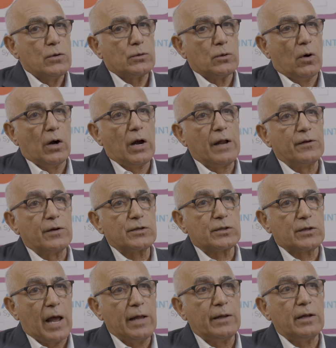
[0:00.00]
So our
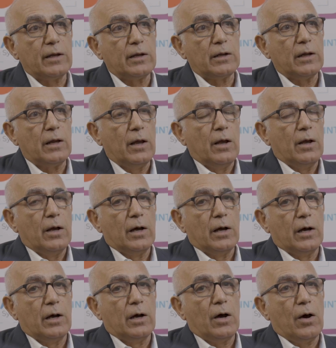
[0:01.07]
understanding
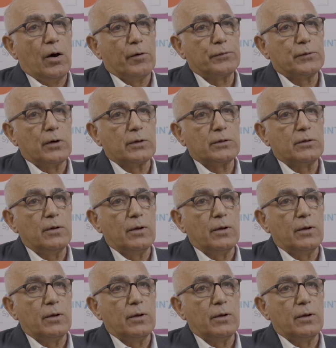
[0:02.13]
of the